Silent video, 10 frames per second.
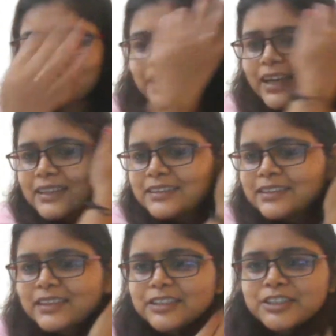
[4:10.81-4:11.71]

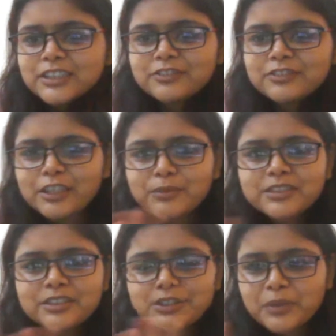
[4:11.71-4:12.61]
that she is very much
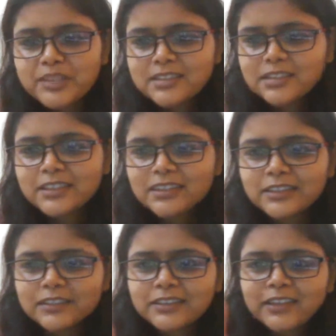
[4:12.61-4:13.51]
interested in
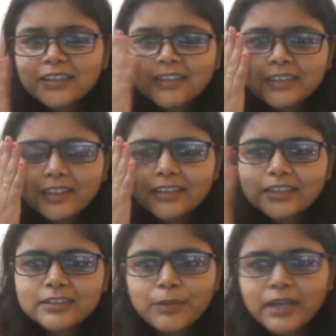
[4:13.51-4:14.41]

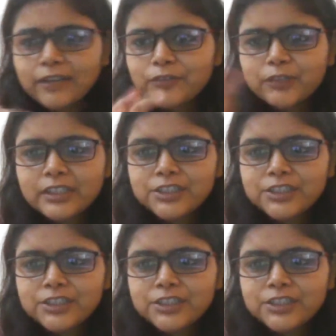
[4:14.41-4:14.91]
this.